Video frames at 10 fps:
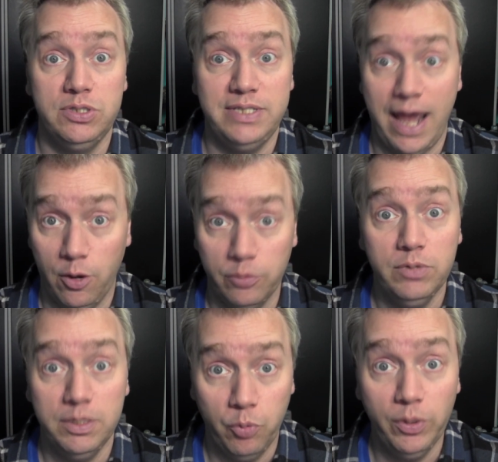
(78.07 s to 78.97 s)

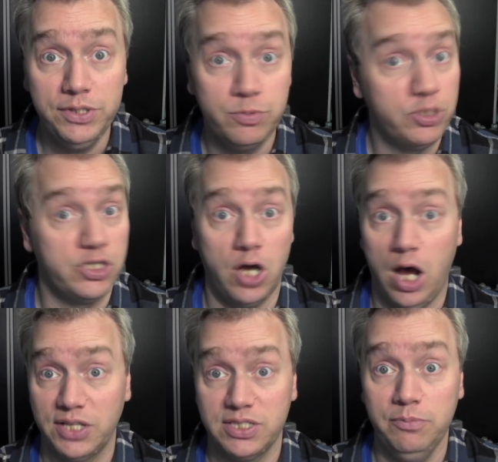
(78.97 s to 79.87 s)
down in points, which is
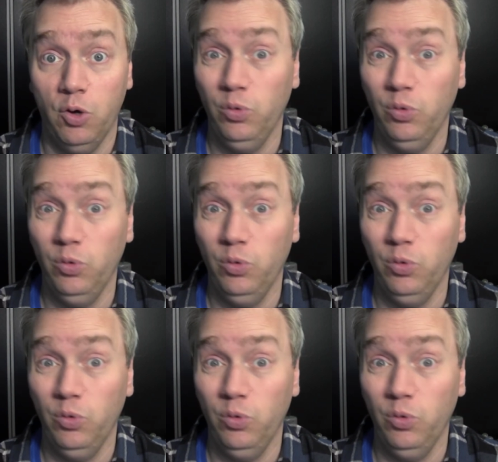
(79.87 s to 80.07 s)
awesome.